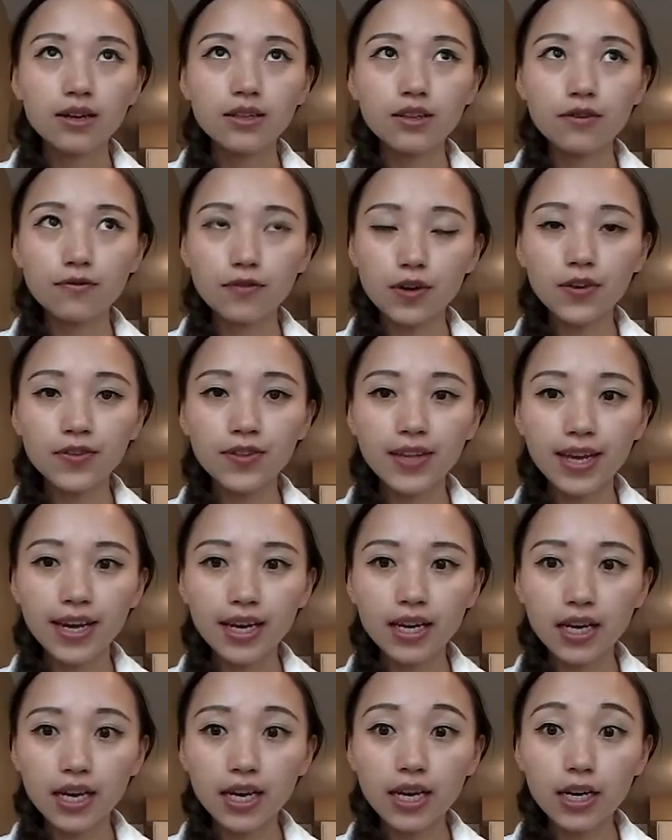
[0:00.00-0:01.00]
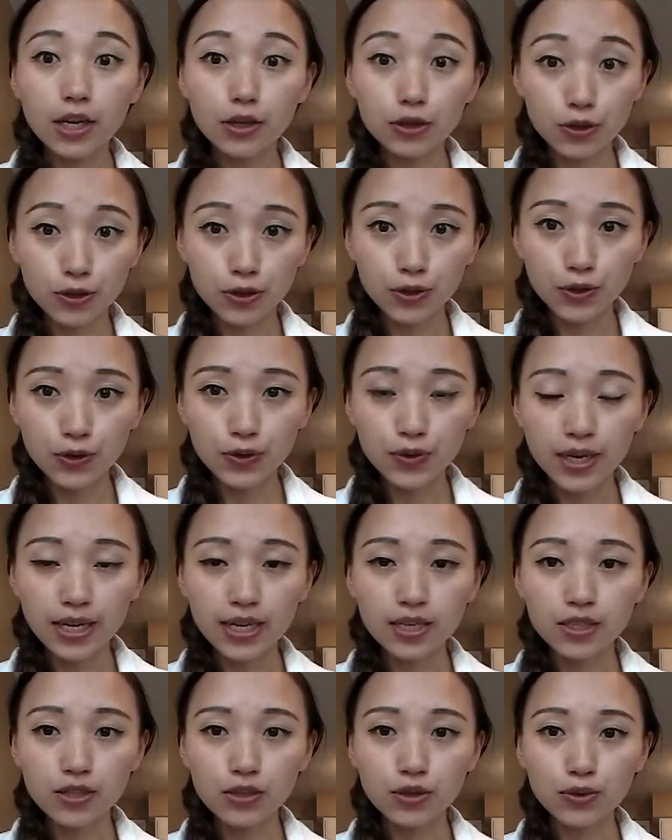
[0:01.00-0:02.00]
The first thing you need to do
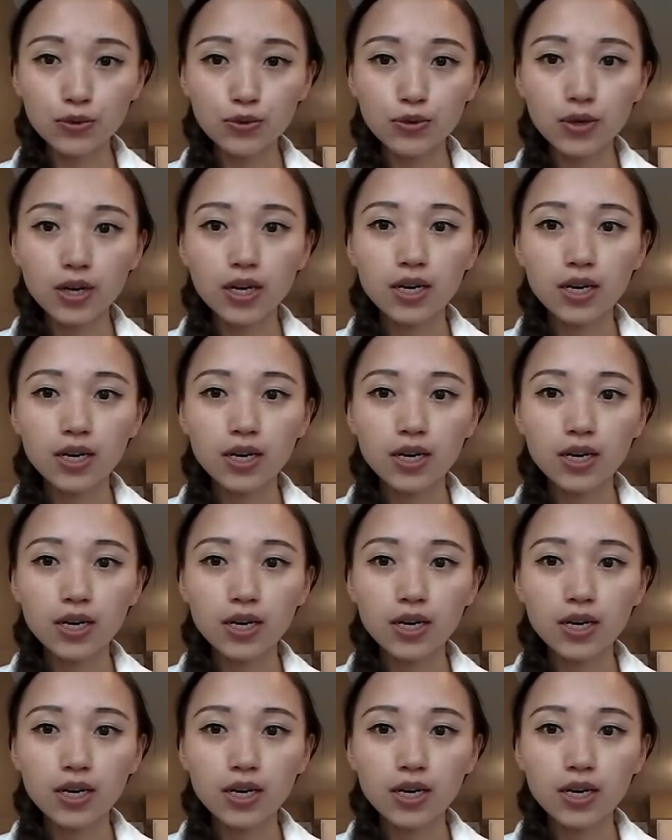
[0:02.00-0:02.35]
is to